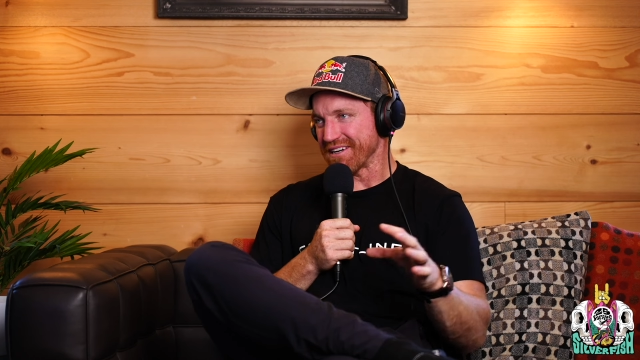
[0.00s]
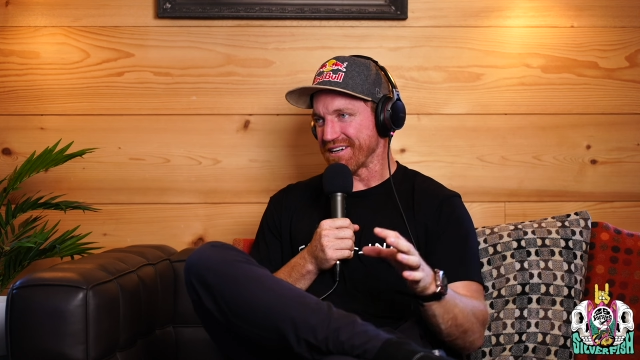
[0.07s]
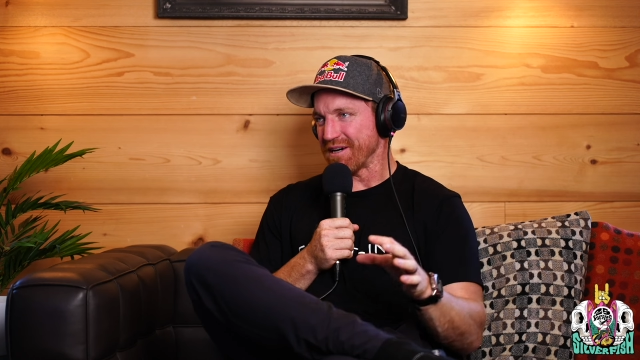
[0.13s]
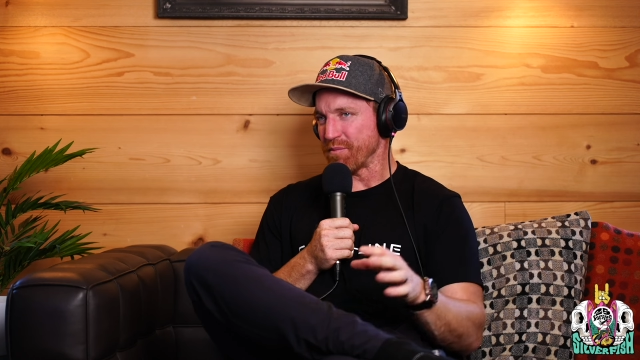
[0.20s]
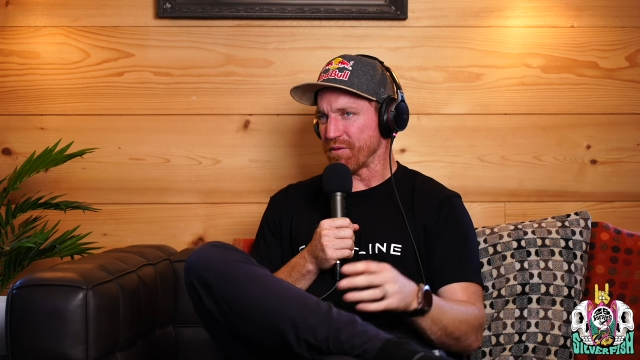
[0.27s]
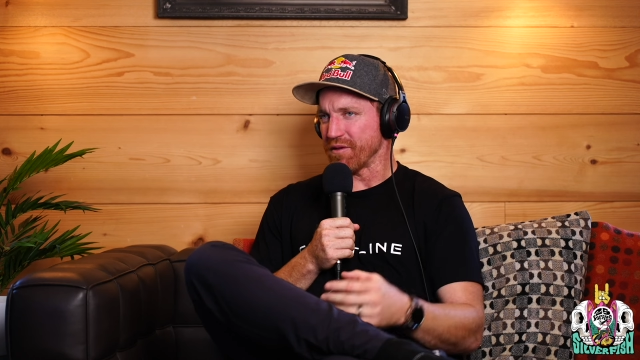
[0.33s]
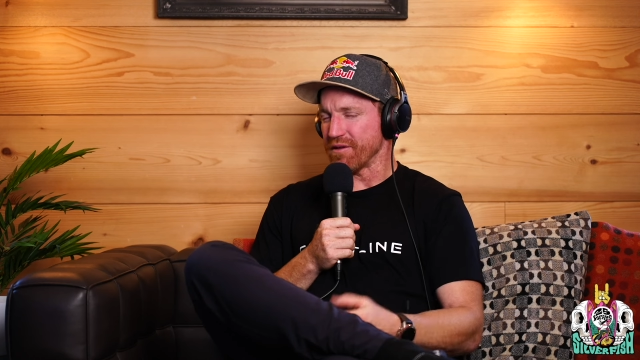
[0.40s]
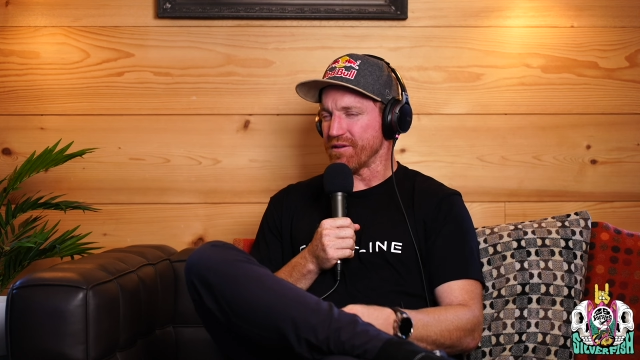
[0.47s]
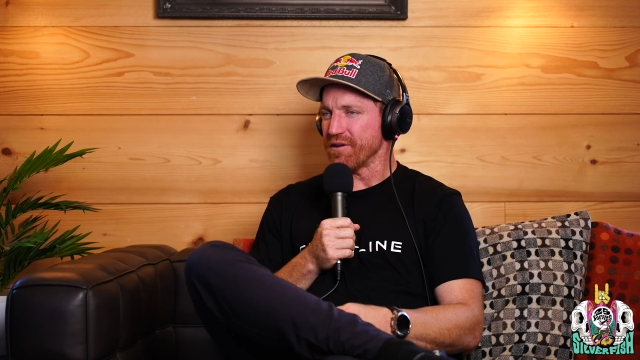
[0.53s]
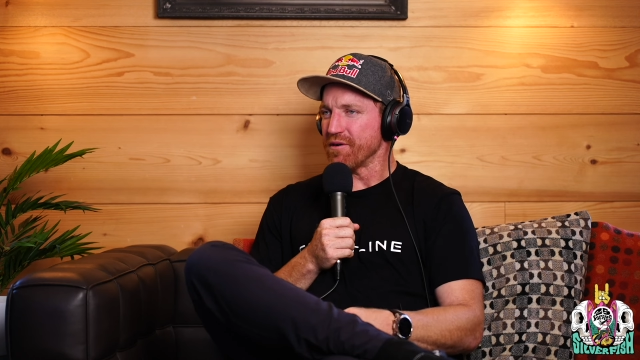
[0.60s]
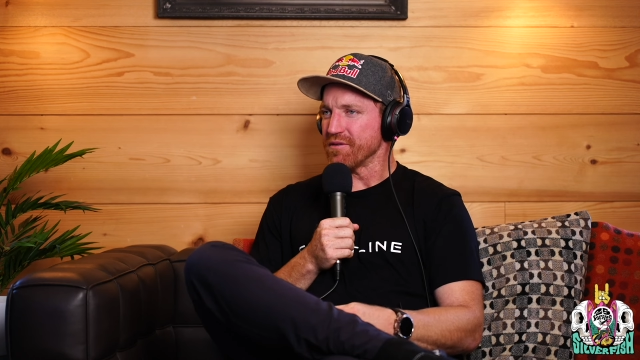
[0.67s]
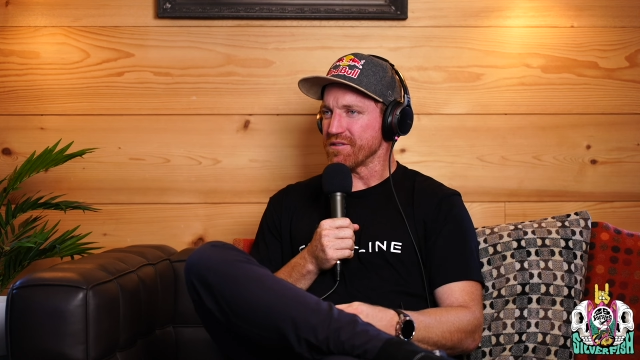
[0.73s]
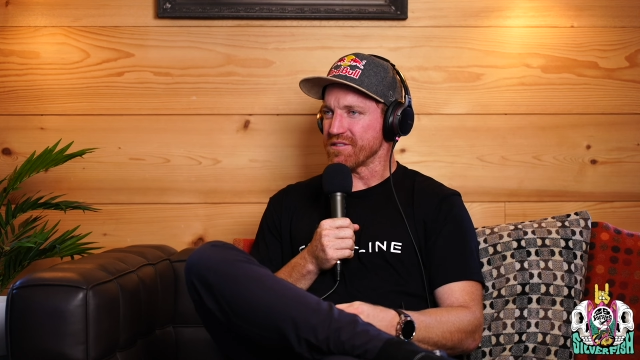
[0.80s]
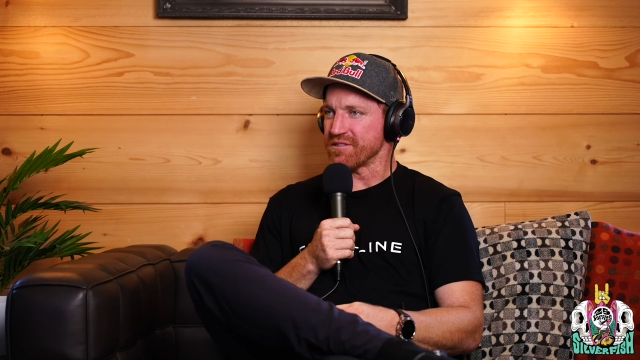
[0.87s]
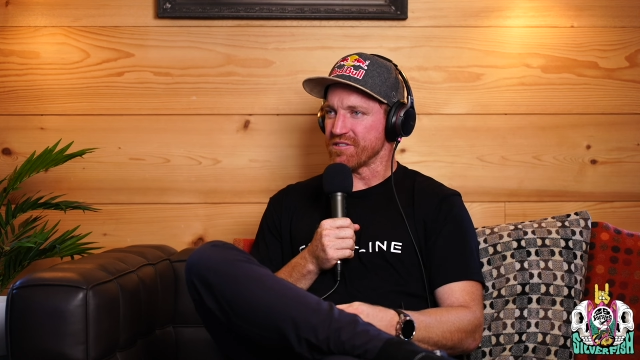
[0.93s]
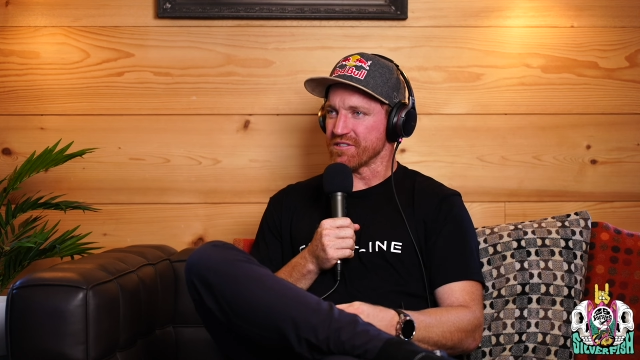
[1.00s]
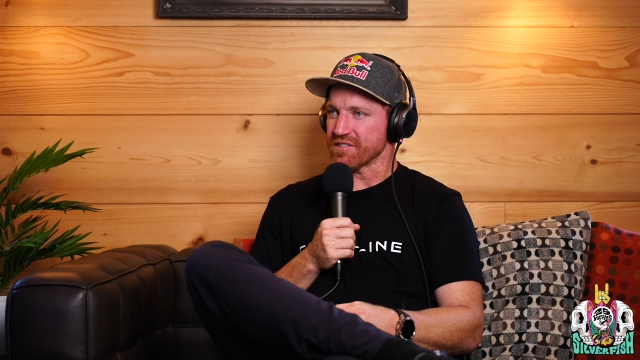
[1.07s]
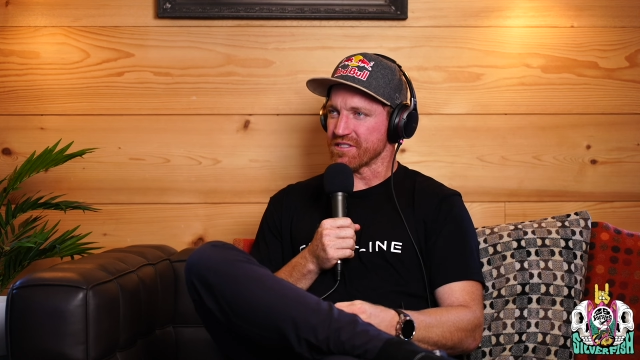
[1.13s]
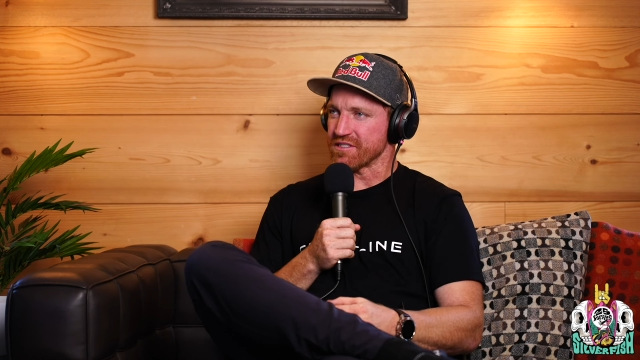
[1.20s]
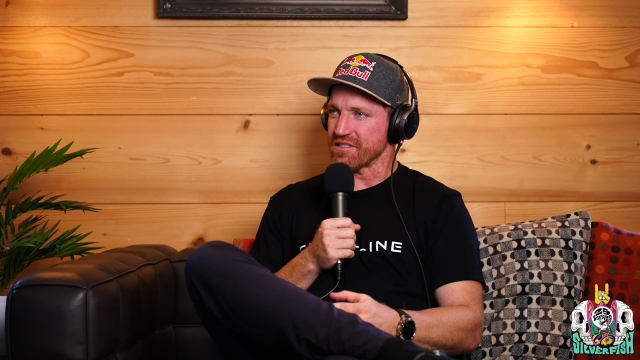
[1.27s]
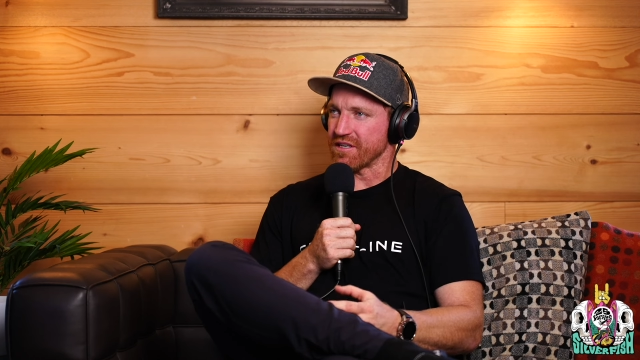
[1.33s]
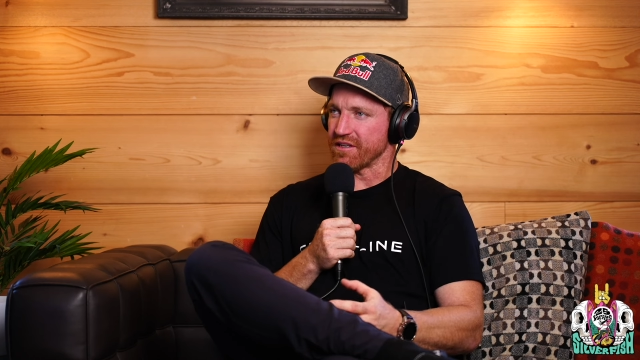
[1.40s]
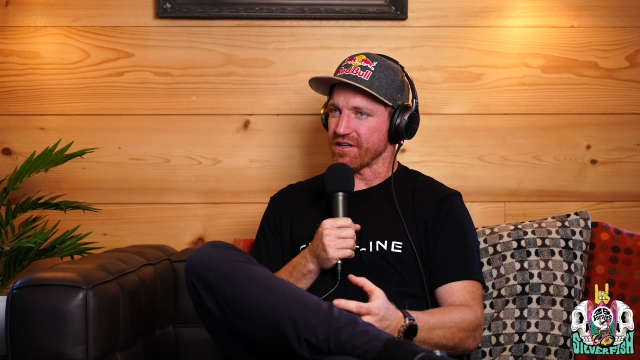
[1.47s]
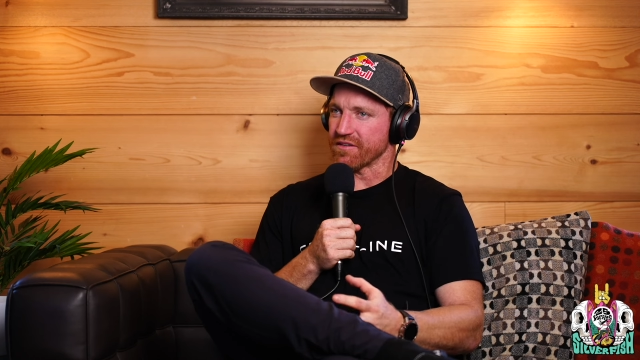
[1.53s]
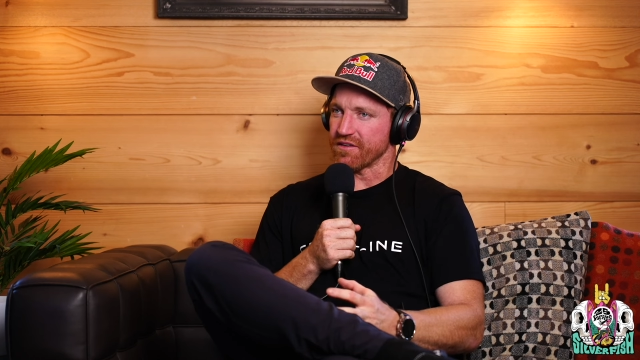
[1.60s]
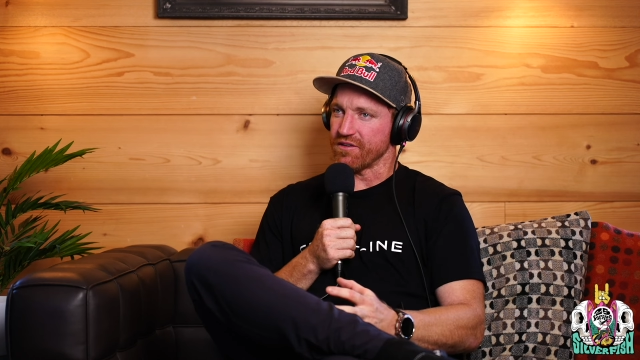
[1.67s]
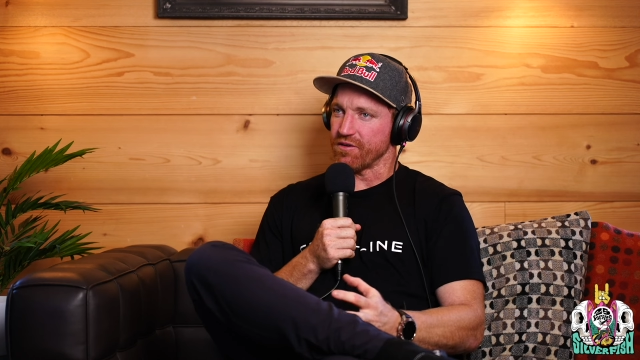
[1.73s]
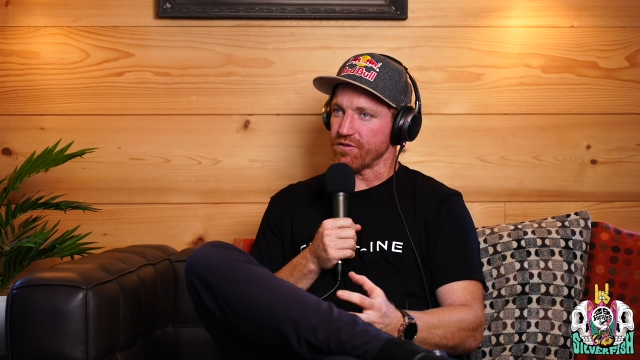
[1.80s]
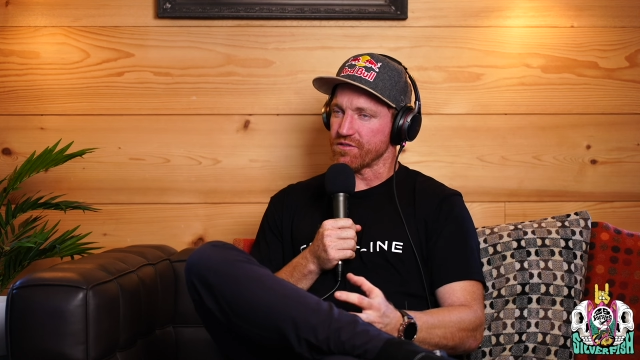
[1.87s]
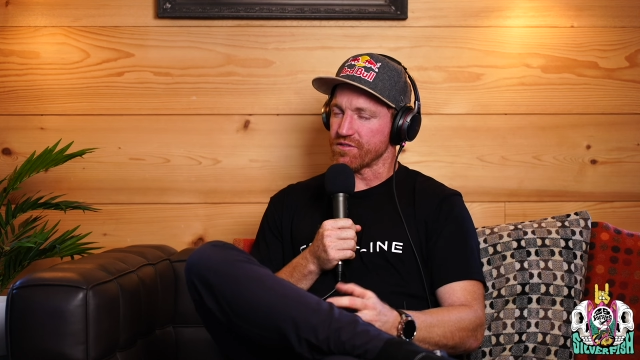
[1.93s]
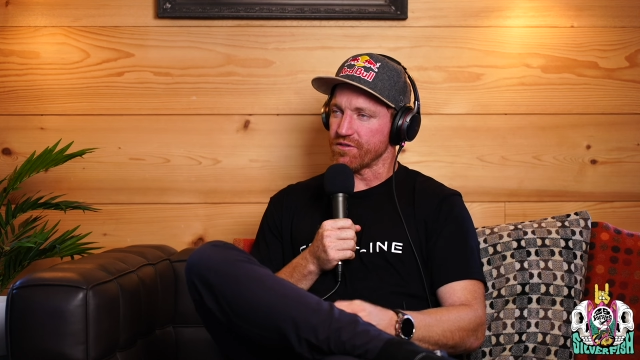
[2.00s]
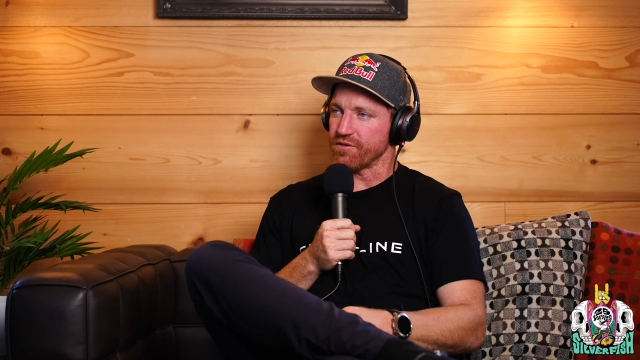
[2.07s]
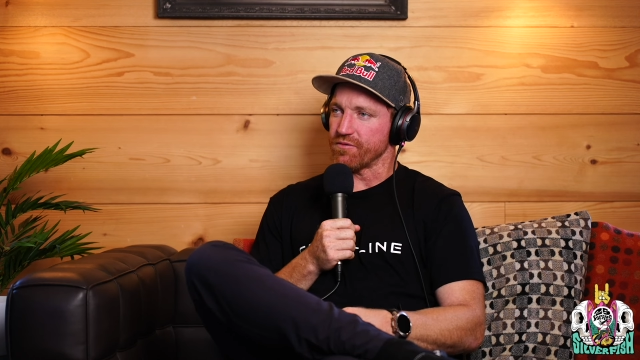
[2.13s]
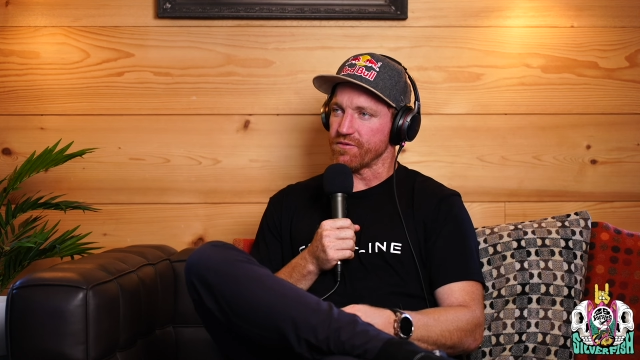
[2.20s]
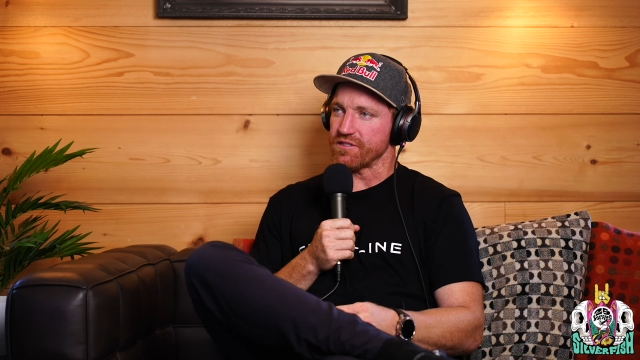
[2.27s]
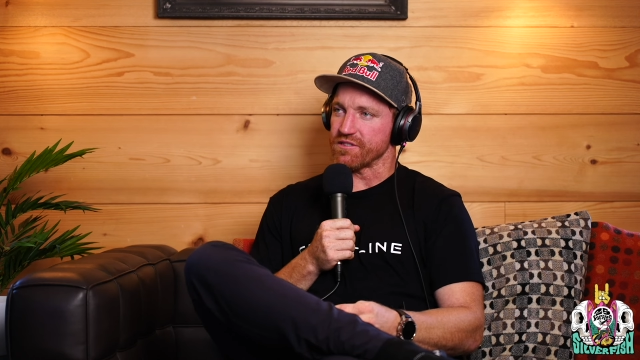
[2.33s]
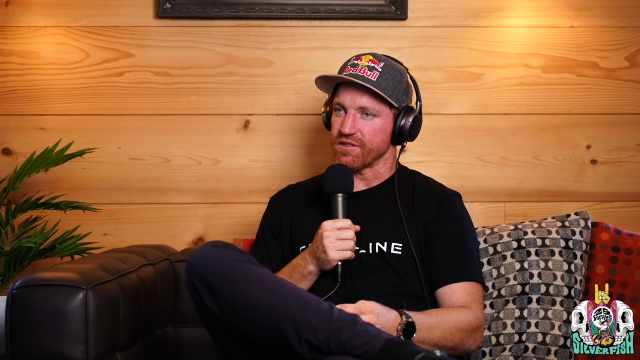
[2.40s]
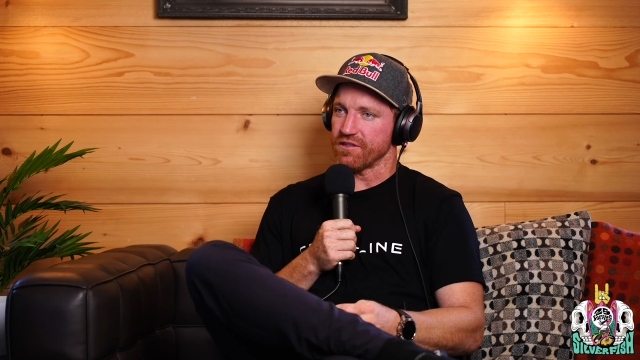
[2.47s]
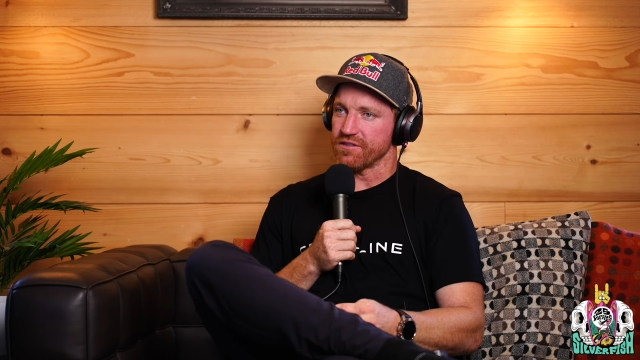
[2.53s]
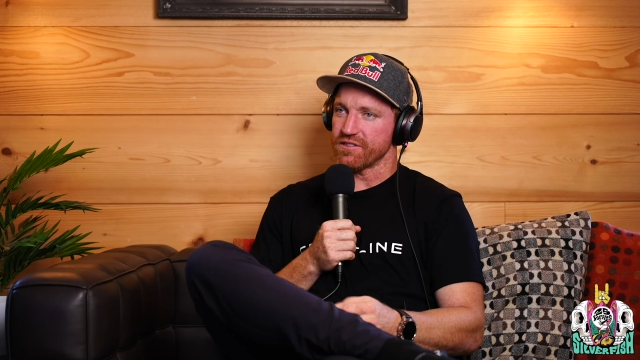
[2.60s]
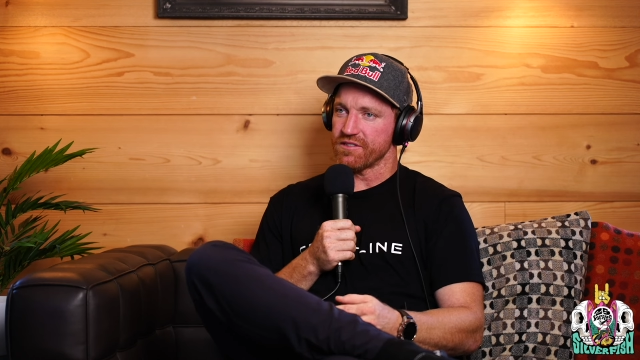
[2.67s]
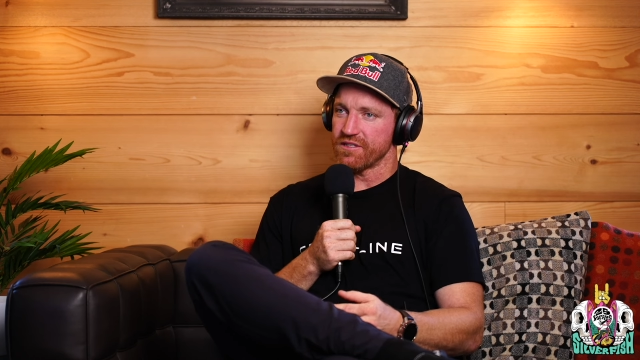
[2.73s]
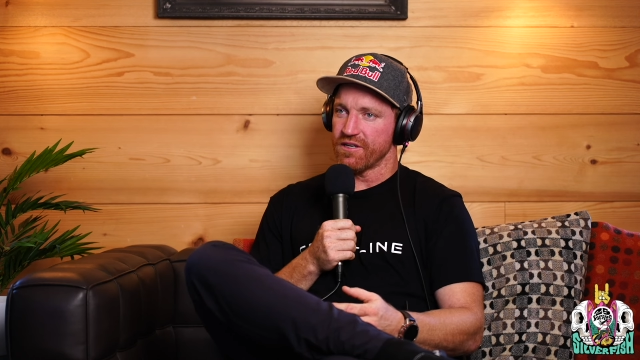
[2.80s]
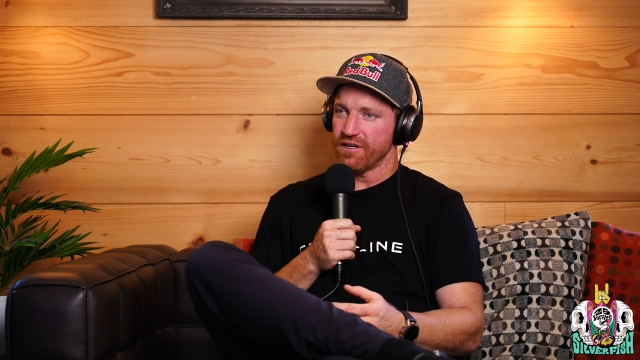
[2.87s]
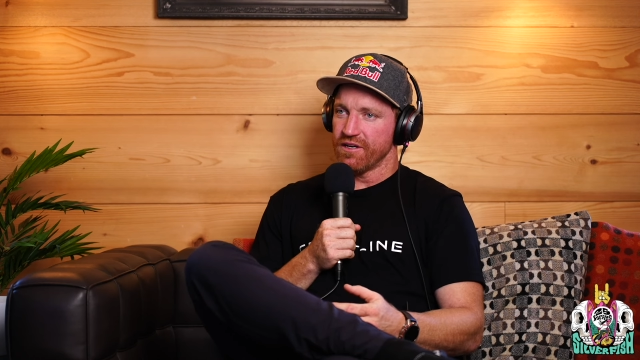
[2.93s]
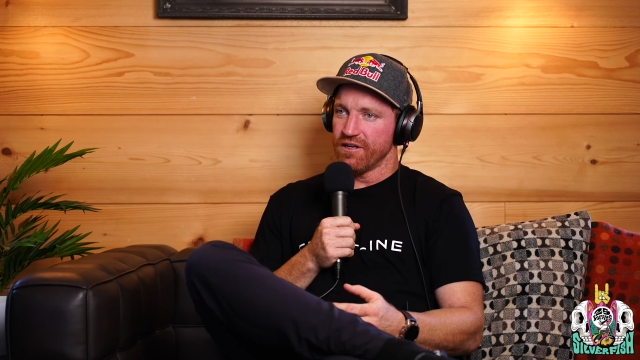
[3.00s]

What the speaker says: a couple of notes just because I like to know certain results.